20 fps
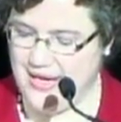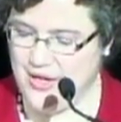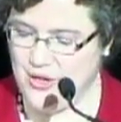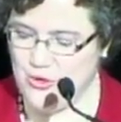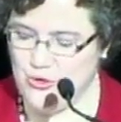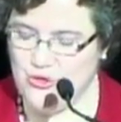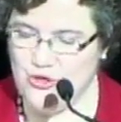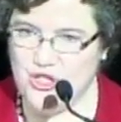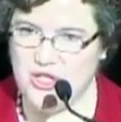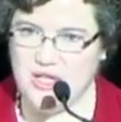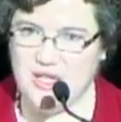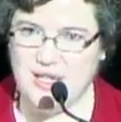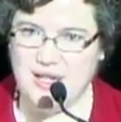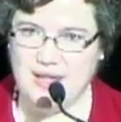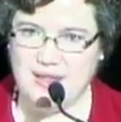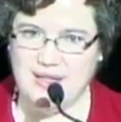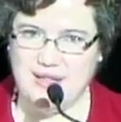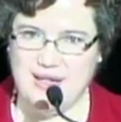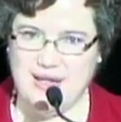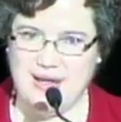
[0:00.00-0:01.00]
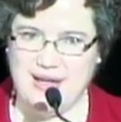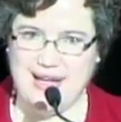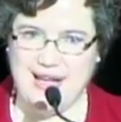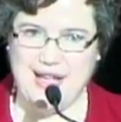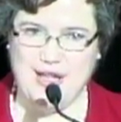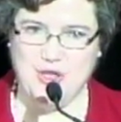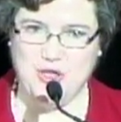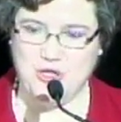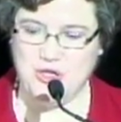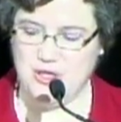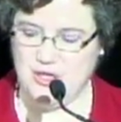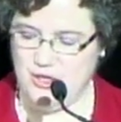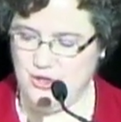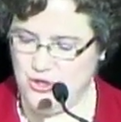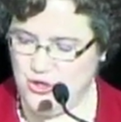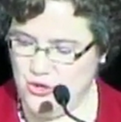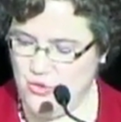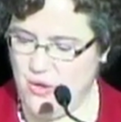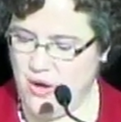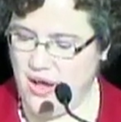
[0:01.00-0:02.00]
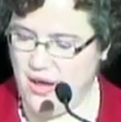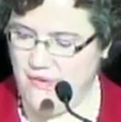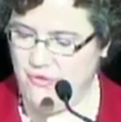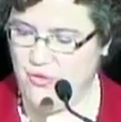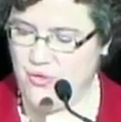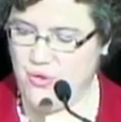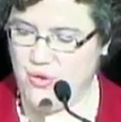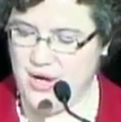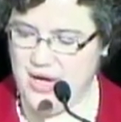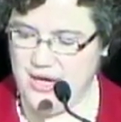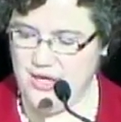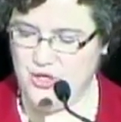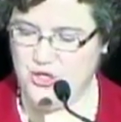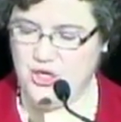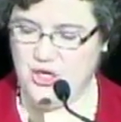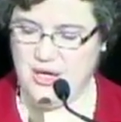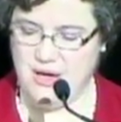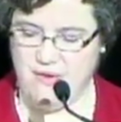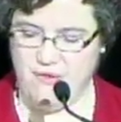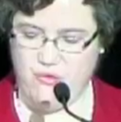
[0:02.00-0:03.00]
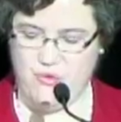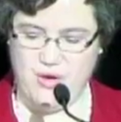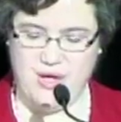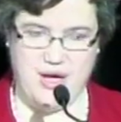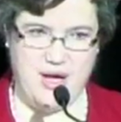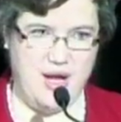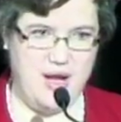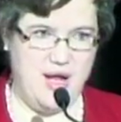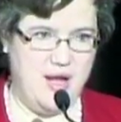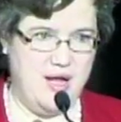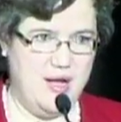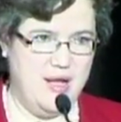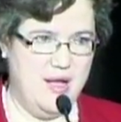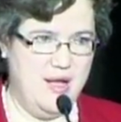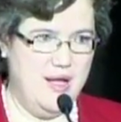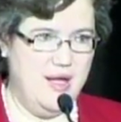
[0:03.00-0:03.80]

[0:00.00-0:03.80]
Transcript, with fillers: energy and the dedication that you offer each and every day